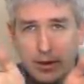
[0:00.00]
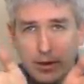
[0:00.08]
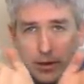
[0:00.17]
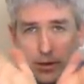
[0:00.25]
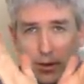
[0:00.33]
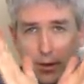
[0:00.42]

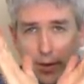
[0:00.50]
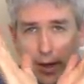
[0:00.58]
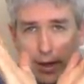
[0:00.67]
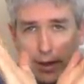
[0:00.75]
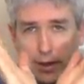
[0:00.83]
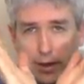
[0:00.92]
so
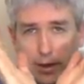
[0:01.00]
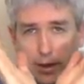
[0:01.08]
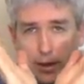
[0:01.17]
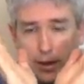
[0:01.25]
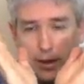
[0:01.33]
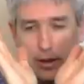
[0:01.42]
that
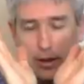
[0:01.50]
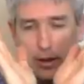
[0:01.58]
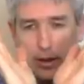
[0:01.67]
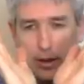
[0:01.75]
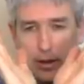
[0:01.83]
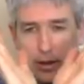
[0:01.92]

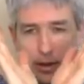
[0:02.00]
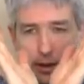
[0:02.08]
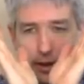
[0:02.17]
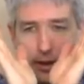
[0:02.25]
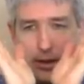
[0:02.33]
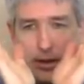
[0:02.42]

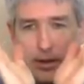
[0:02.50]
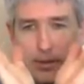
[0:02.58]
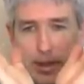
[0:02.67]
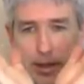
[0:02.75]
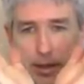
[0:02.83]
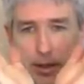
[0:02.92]
it's
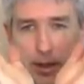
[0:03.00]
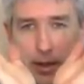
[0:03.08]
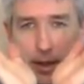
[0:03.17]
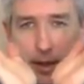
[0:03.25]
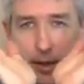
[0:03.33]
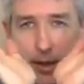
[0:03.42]
basically
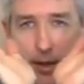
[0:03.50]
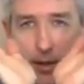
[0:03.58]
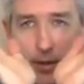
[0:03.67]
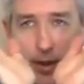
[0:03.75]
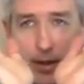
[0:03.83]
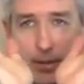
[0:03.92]
like this,
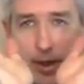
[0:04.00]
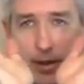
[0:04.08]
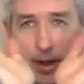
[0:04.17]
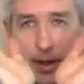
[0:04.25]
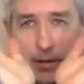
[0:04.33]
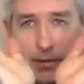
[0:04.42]
right, the
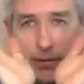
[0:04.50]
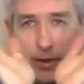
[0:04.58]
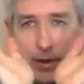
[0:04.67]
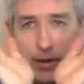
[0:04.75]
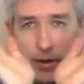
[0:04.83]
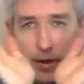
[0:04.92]
magnetic
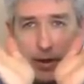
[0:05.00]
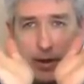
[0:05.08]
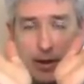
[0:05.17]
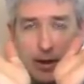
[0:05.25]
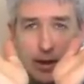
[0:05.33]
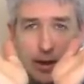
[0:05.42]
field.
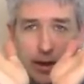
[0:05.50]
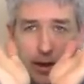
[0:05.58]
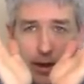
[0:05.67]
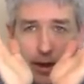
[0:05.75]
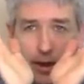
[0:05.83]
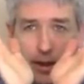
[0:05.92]

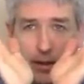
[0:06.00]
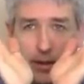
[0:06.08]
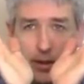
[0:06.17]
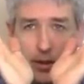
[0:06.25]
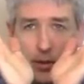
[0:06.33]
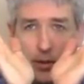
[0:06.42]
And
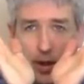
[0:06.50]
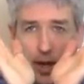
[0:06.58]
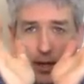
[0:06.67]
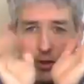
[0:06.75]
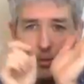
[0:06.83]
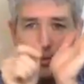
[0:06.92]
so
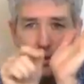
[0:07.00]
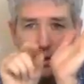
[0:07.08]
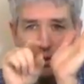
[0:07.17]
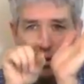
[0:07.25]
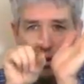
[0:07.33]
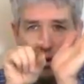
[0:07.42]
as you position
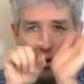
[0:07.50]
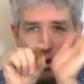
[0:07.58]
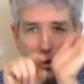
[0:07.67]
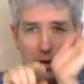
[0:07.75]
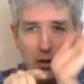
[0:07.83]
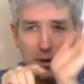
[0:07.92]
the
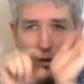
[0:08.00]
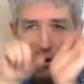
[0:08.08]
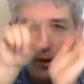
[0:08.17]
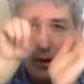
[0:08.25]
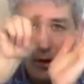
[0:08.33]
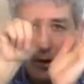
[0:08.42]
hull
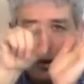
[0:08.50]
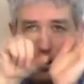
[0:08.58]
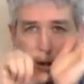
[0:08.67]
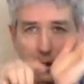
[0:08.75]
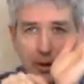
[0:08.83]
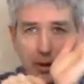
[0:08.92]

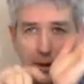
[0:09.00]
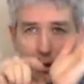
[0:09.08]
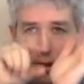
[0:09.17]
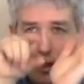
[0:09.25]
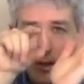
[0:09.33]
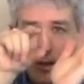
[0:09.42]

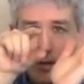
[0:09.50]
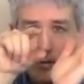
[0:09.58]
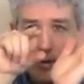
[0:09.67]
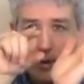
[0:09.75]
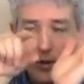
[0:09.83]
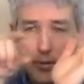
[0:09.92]
in this
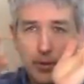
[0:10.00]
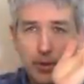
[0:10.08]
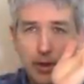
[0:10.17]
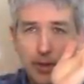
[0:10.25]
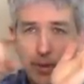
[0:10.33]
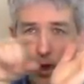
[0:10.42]
field, it will
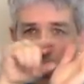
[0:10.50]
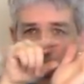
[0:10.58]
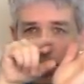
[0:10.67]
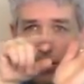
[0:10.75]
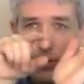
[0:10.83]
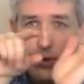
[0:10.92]
come
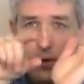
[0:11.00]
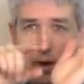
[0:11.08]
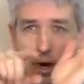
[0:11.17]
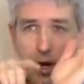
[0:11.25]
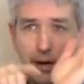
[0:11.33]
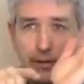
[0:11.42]
on or
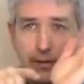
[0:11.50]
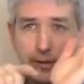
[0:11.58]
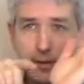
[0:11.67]
off